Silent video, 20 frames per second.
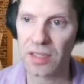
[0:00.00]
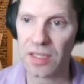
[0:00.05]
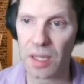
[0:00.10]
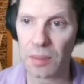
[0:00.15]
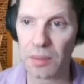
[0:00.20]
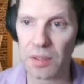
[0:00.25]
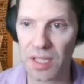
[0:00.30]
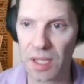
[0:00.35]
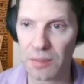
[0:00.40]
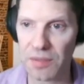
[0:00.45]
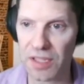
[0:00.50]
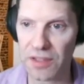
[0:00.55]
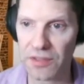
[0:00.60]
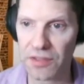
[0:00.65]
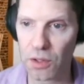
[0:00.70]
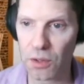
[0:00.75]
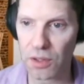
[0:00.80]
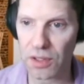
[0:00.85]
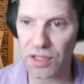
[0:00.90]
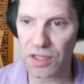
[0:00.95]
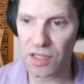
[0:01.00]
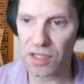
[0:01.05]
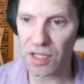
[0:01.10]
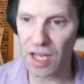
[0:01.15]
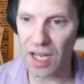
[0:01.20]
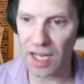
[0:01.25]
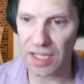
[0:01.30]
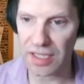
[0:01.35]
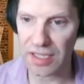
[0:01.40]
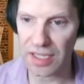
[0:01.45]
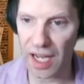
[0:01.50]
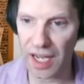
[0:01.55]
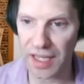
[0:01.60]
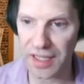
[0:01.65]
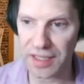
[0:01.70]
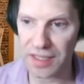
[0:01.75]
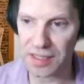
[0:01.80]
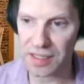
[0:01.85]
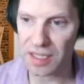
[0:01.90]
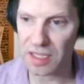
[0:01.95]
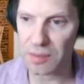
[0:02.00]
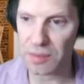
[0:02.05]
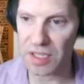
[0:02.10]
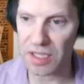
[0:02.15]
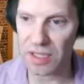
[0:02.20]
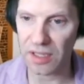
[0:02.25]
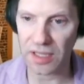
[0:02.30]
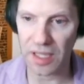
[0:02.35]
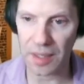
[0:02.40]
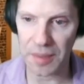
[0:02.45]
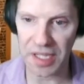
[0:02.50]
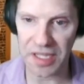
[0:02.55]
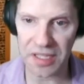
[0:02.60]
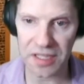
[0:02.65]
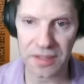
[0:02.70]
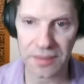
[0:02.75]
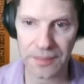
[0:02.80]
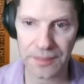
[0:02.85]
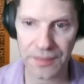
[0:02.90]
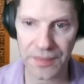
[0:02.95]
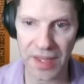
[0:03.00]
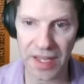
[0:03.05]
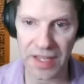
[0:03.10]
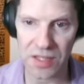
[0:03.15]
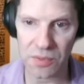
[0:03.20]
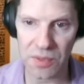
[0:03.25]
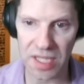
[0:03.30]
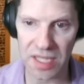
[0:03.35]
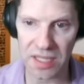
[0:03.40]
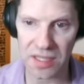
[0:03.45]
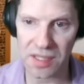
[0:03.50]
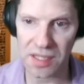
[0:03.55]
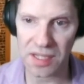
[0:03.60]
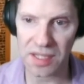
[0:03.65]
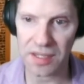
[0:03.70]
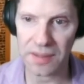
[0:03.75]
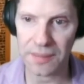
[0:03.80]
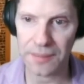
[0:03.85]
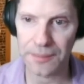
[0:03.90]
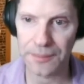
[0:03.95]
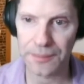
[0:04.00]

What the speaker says: Double dummy, of course, 9 is going to be the limit, as we can see.